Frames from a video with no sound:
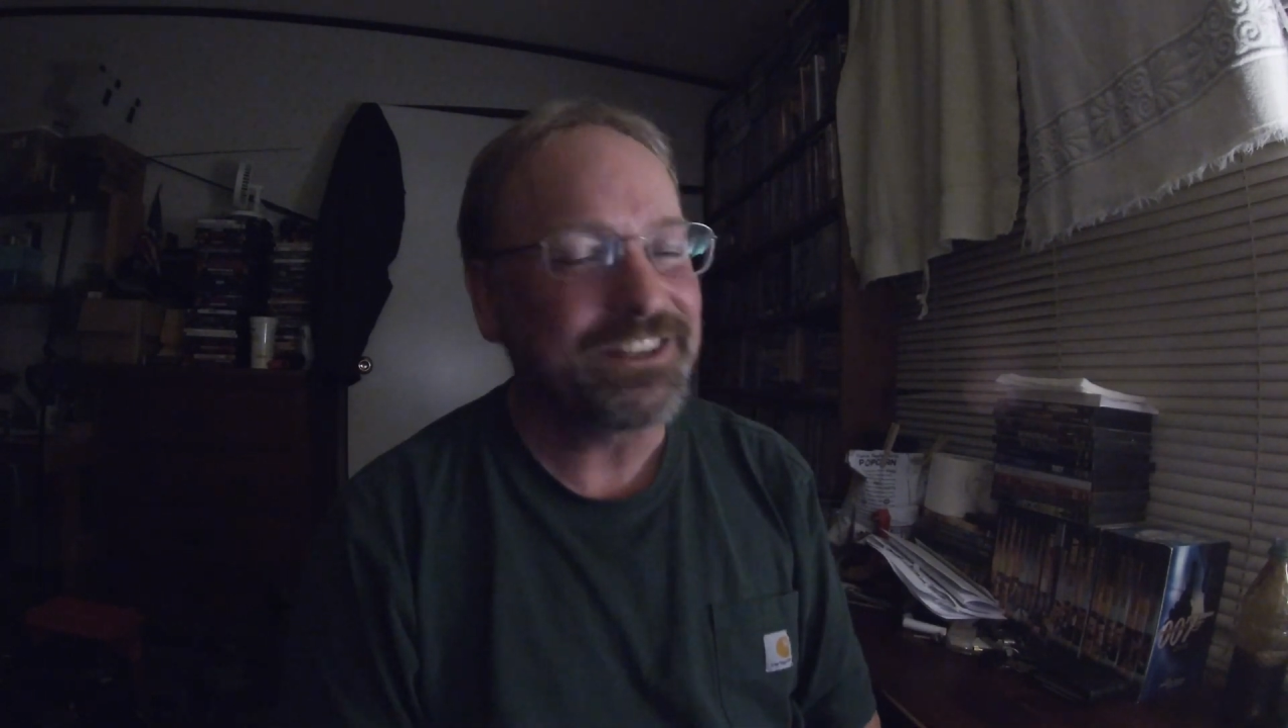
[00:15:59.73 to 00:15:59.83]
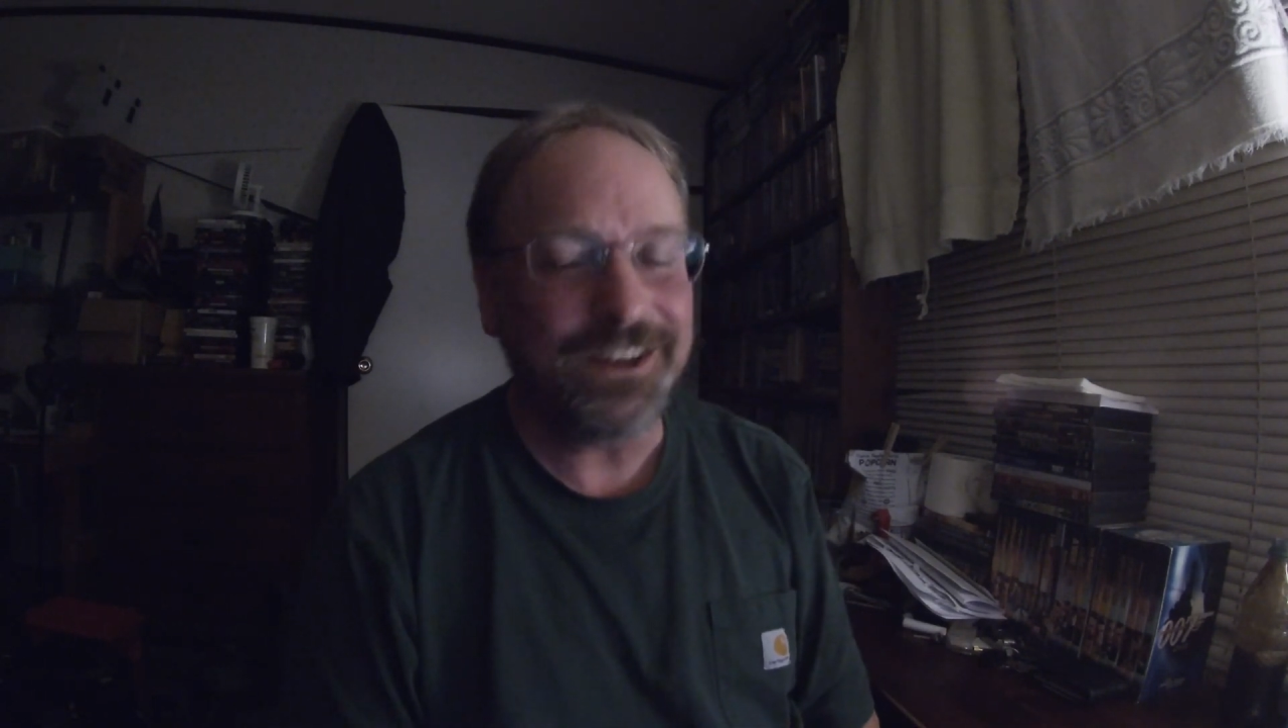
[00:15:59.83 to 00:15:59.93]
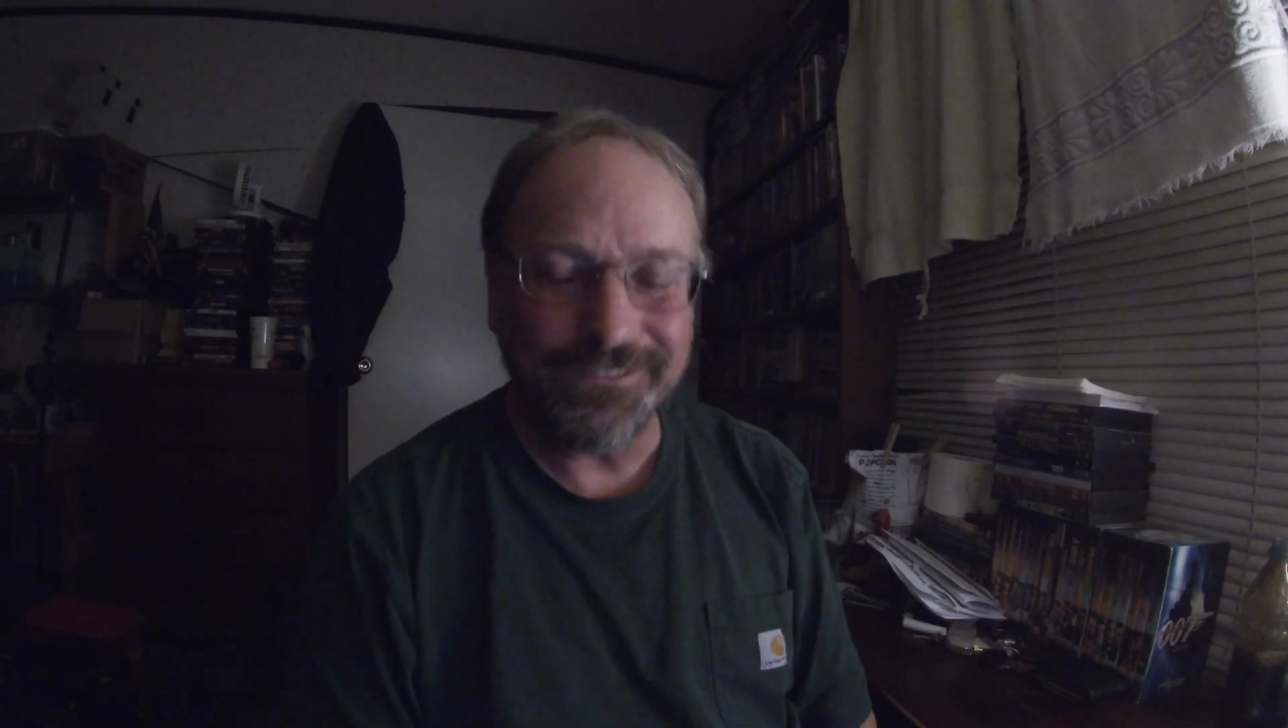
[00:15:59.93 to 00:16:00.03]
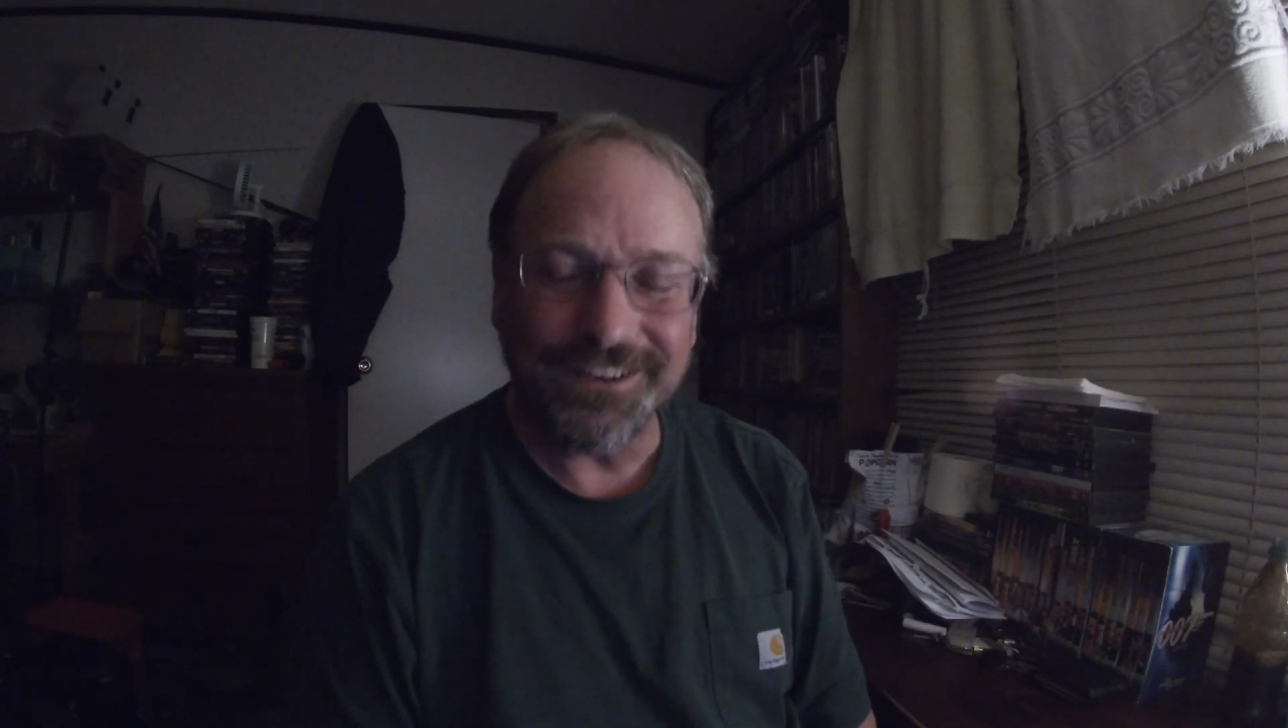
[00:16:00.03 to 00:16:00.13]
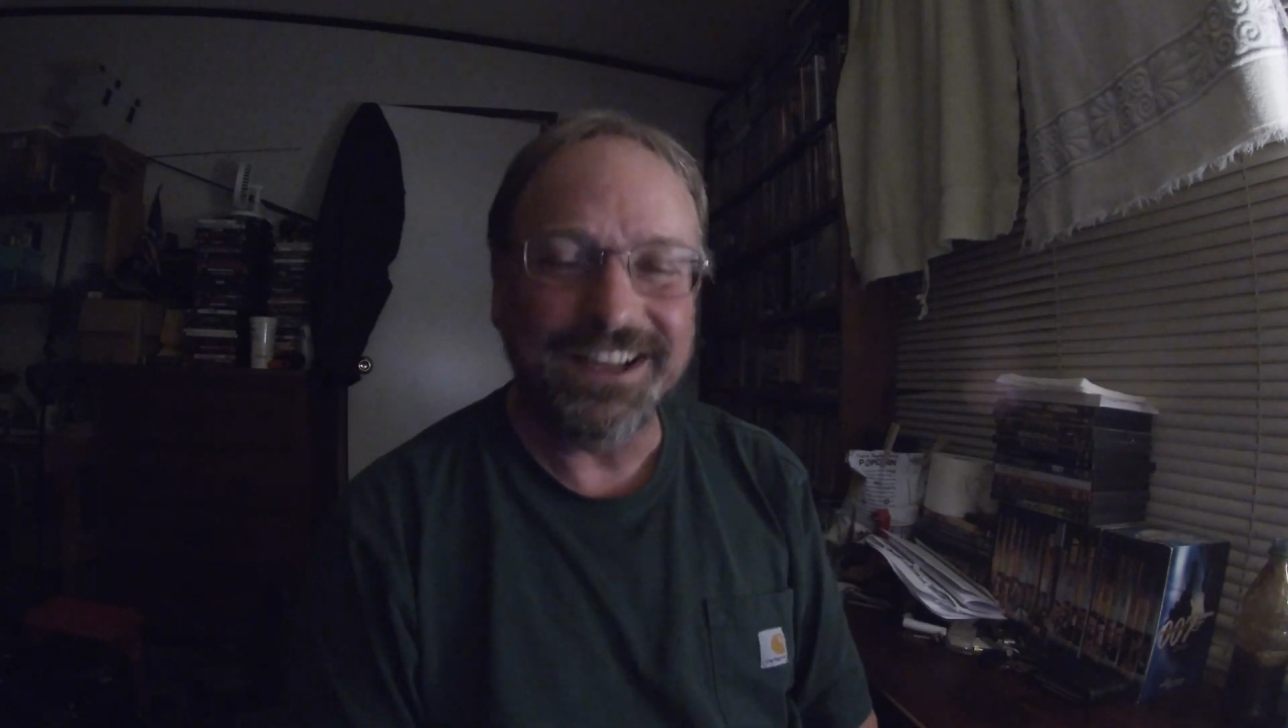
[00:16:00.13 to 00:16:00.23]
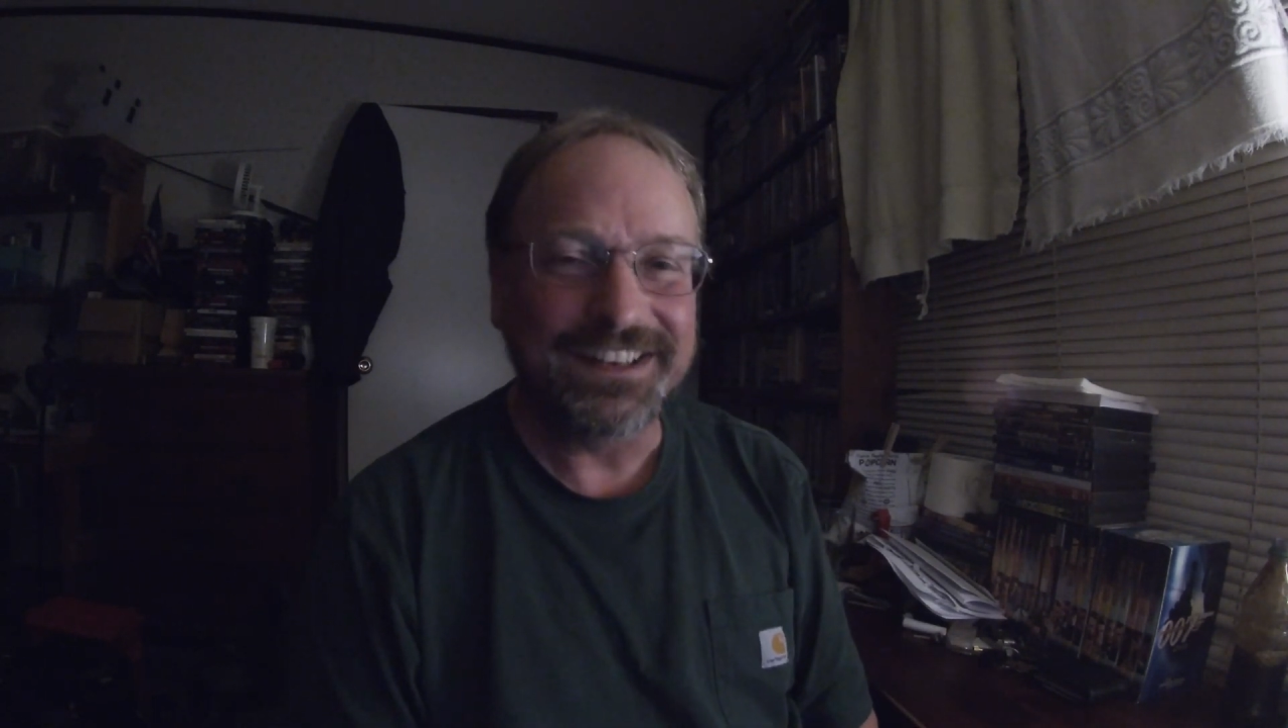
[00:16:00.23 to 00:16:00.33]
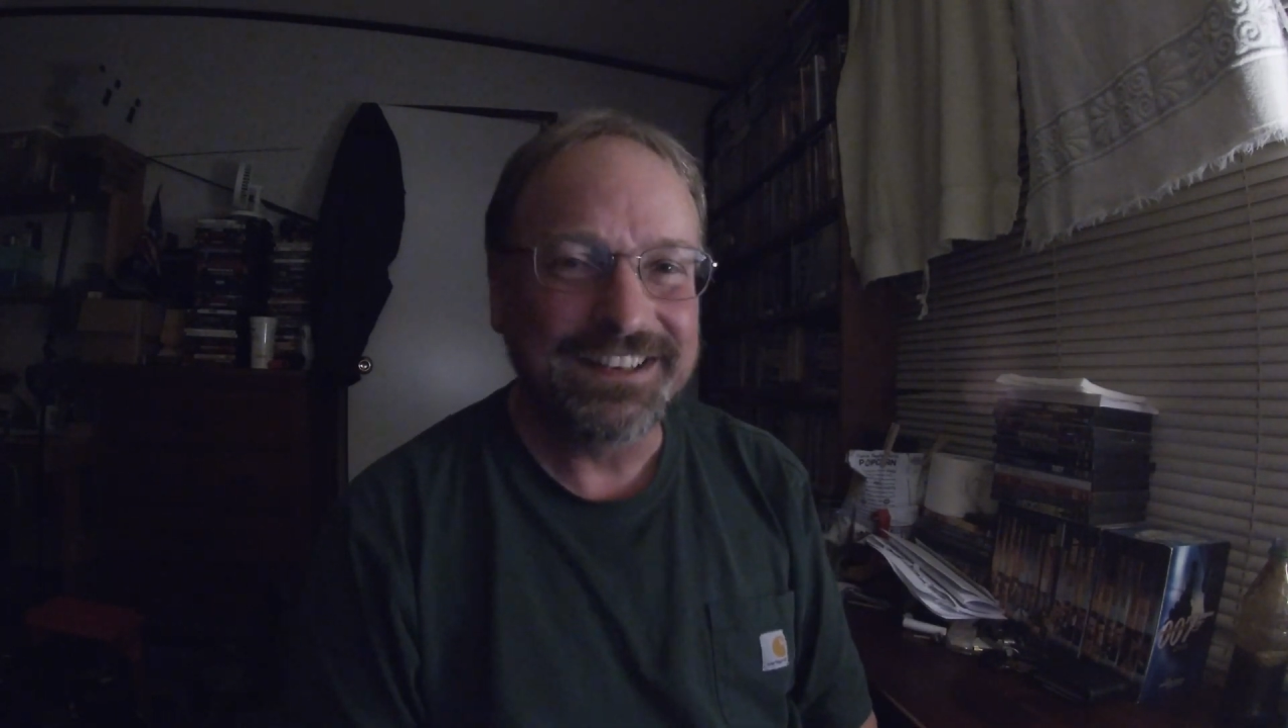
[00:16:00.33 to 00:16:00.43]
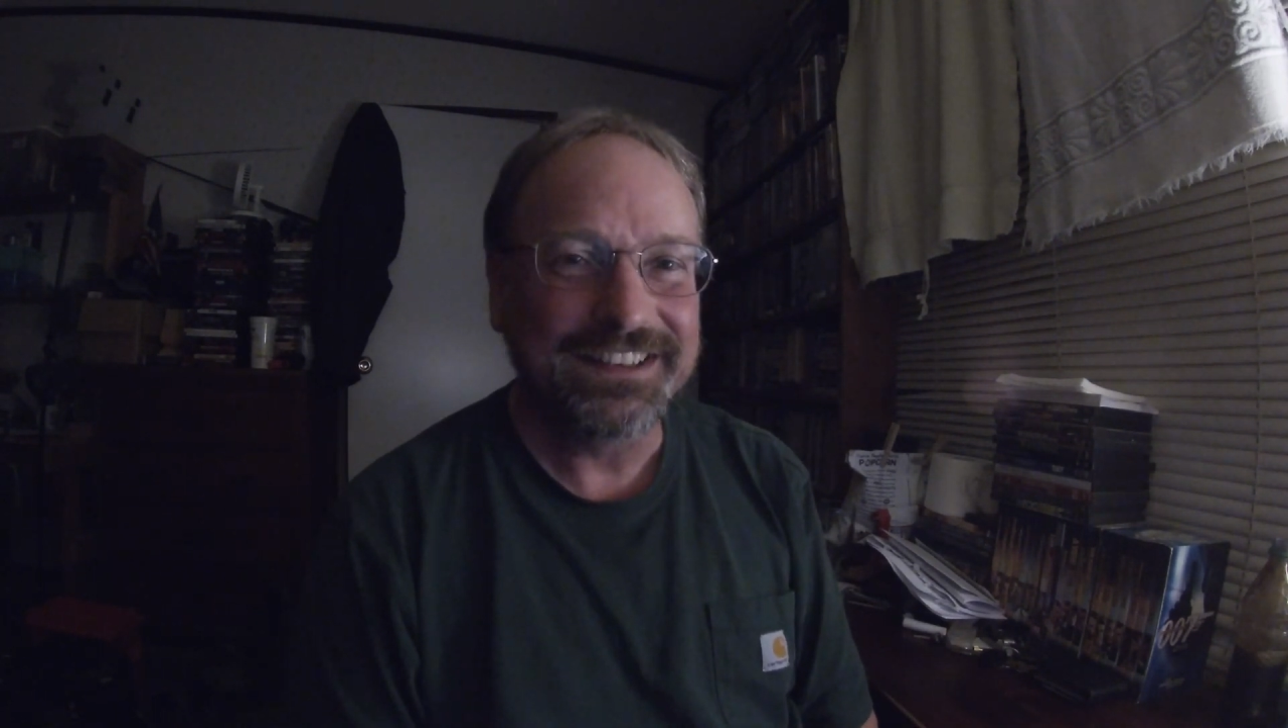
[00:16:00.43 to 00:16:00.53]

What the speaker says: know what?